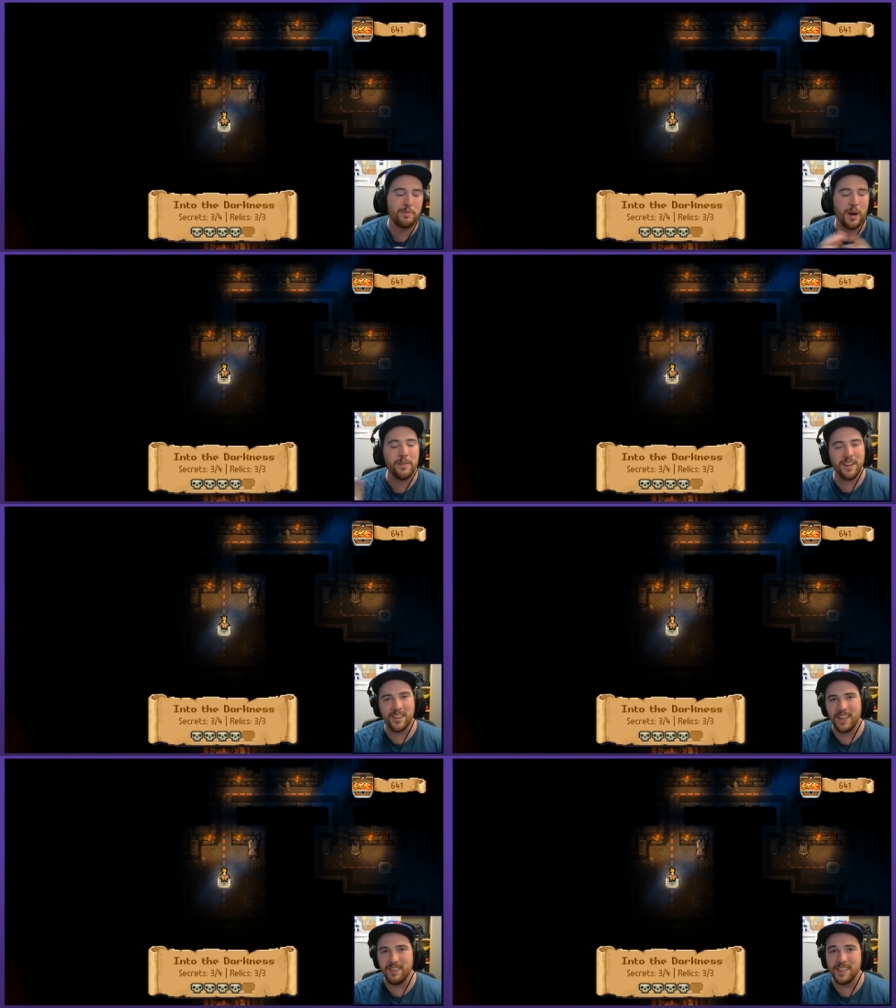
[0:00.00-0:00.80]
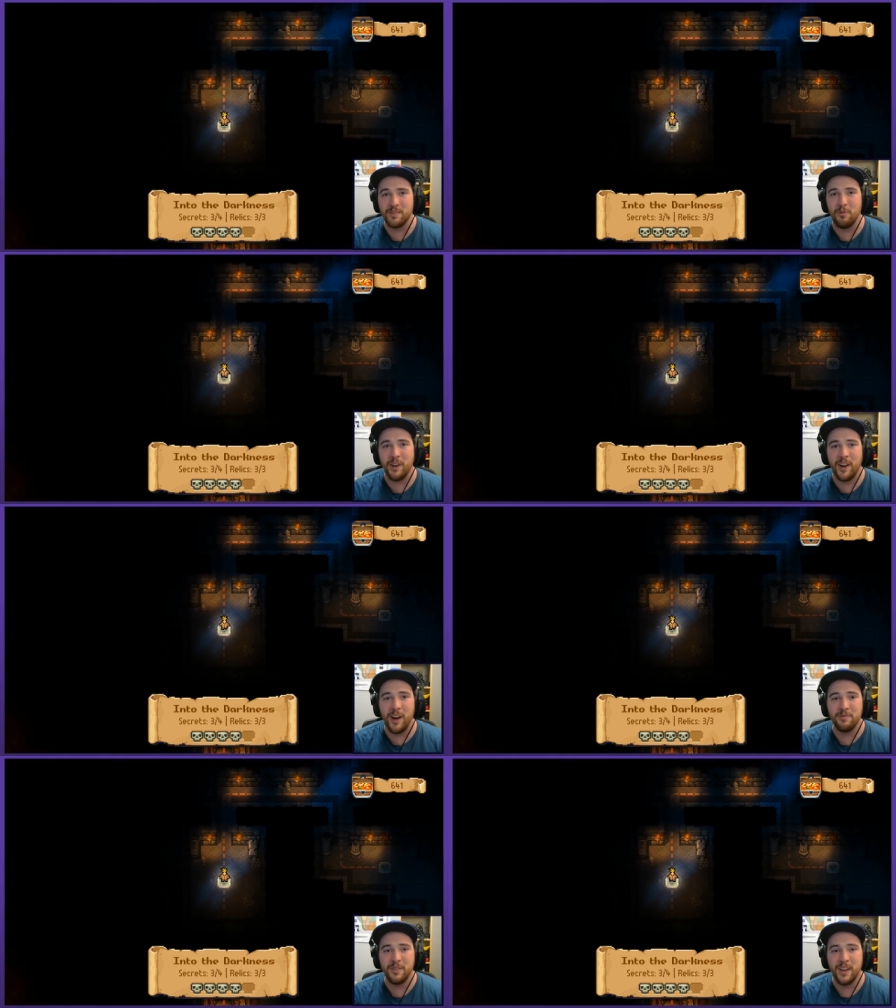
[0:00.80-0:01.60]
Probably gonna leave it as a
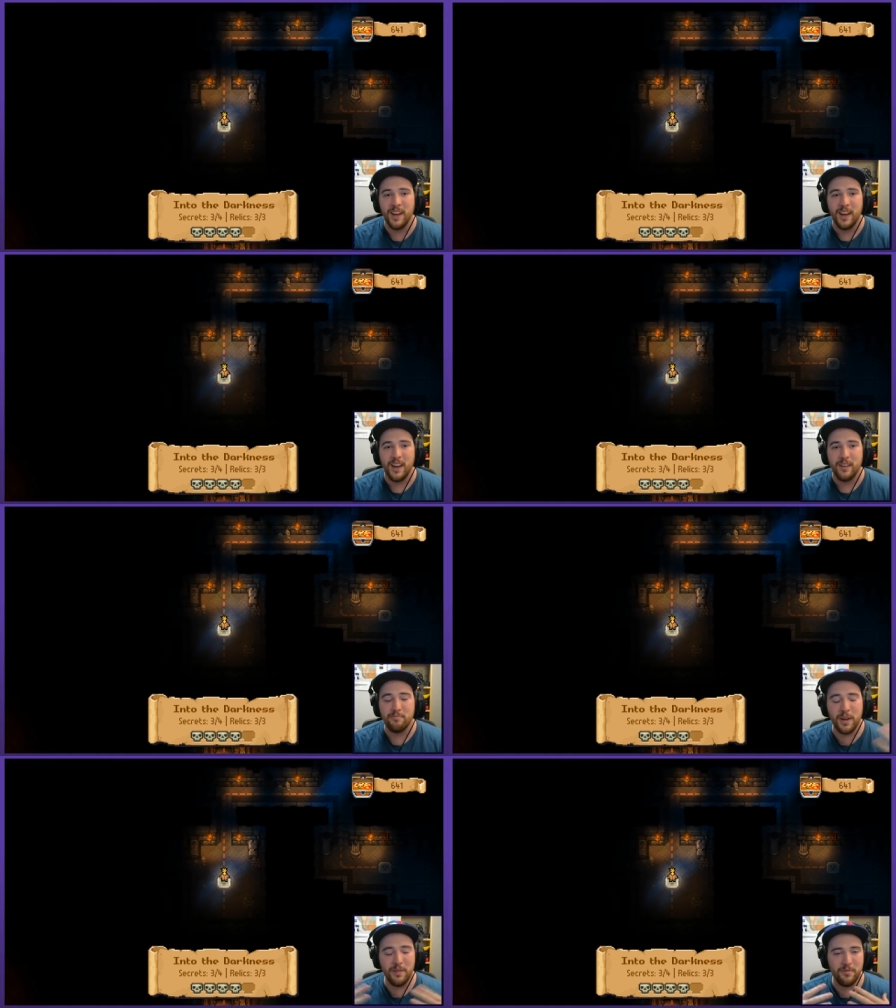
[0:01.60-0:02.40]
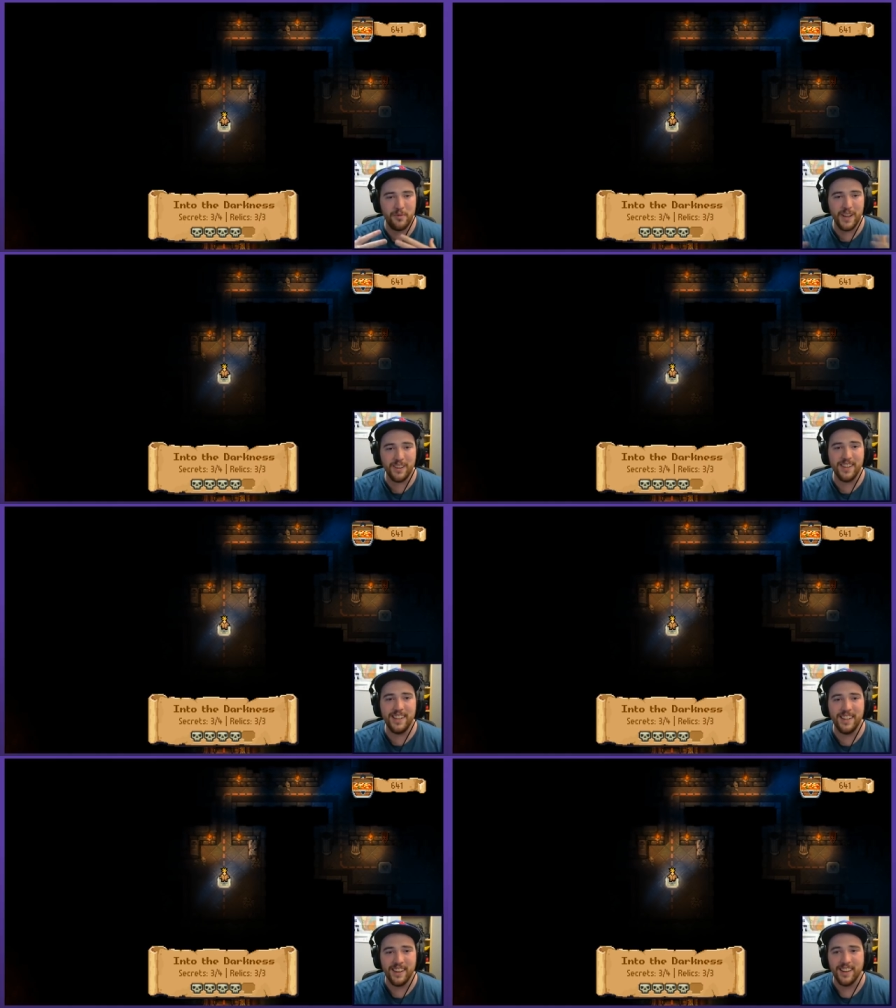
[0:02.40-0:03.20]
one-off, but I'm
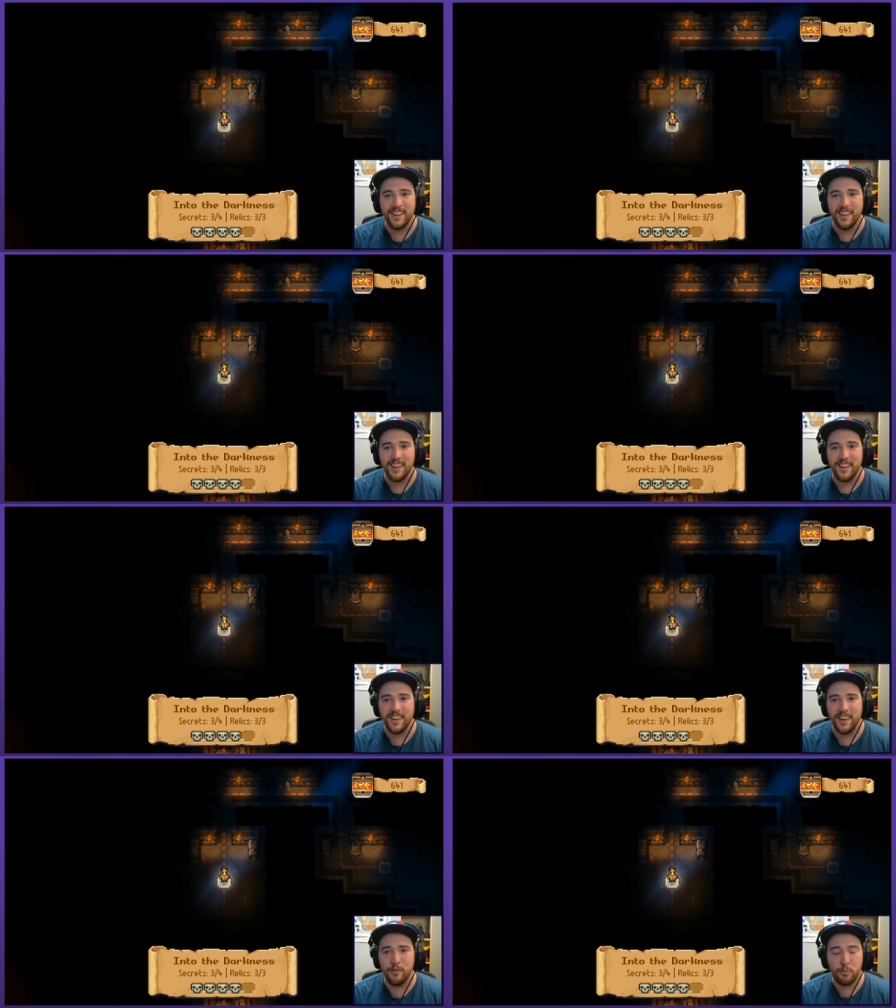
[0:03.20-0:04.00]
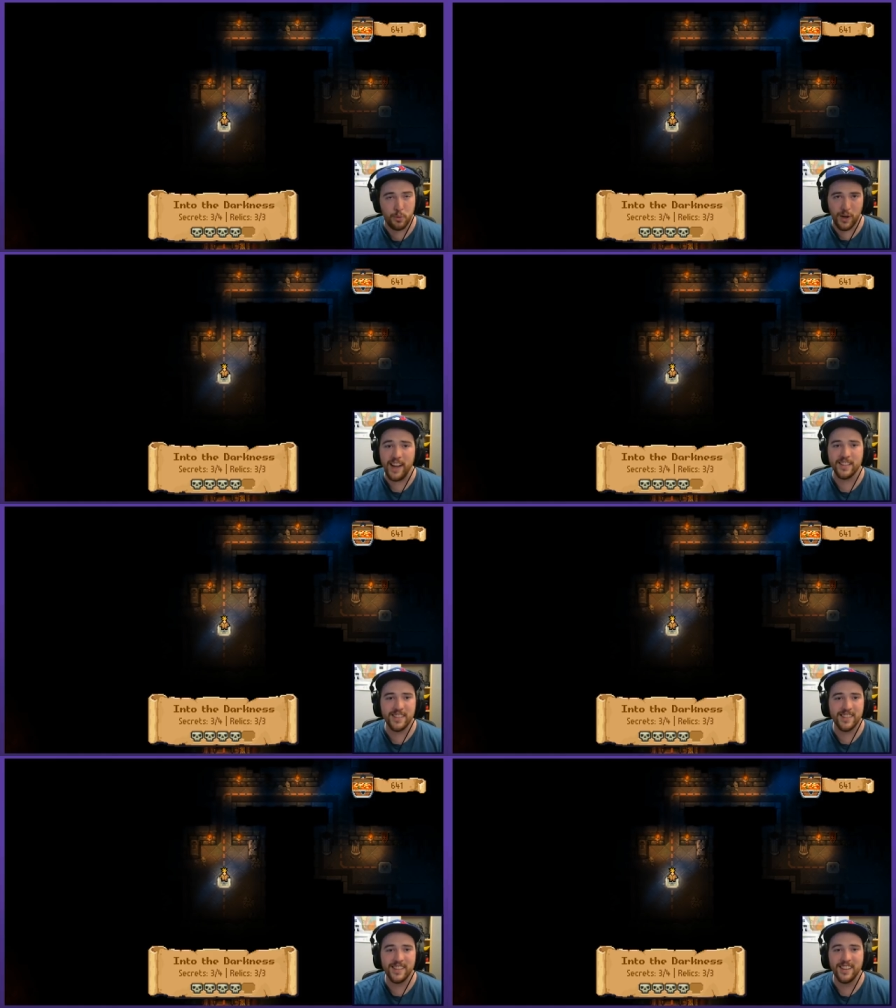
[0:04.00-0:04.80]
very
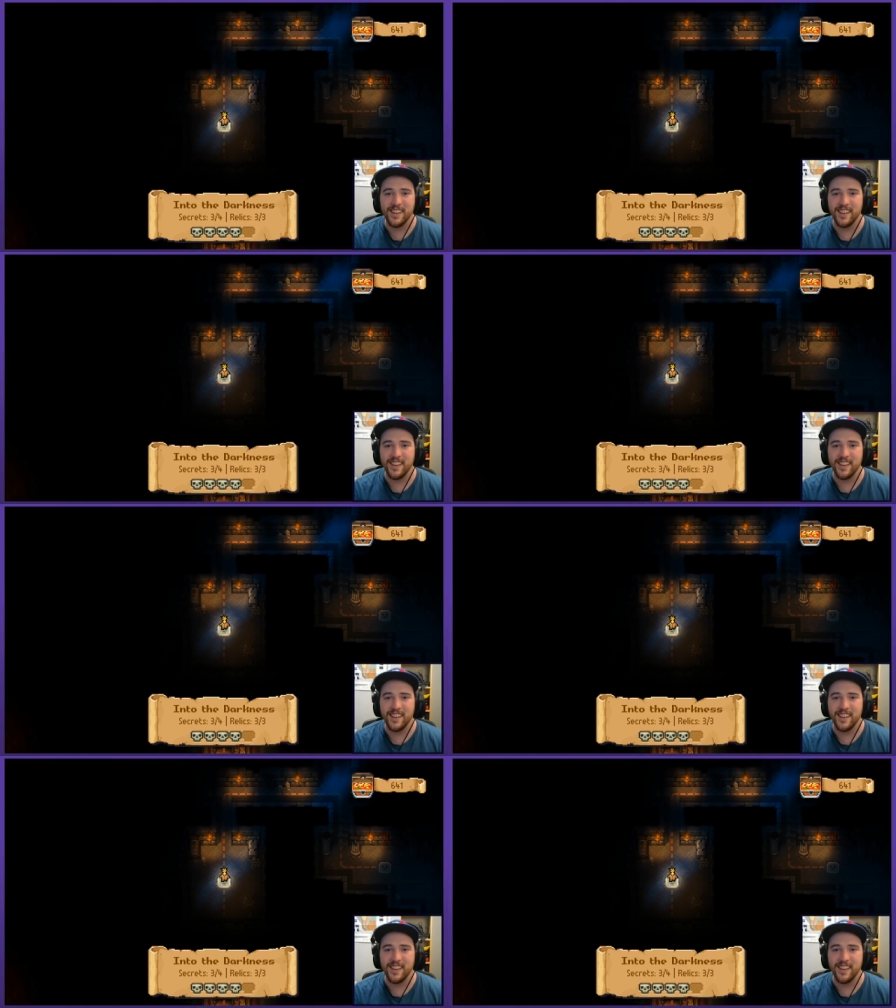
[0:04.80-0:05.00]
impressed